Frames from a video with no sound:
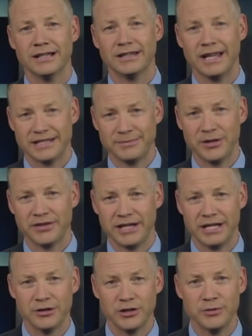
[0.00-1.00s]
Last month, I
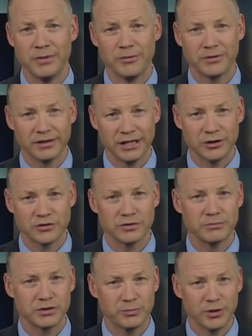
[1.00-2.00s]
hear you met with leaders
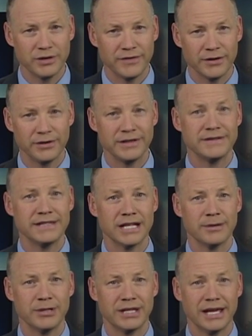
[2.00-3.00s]
from Springfield and
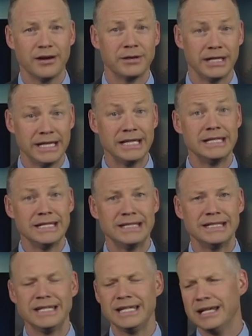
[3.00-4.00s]
Sangamon County in
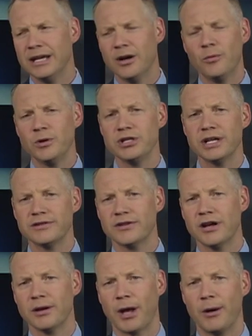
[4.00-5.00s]
D.C. What did you guys
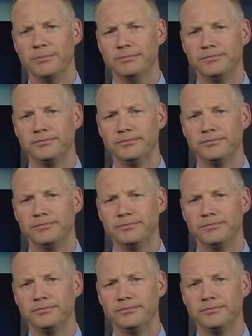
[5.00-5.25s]
talk about?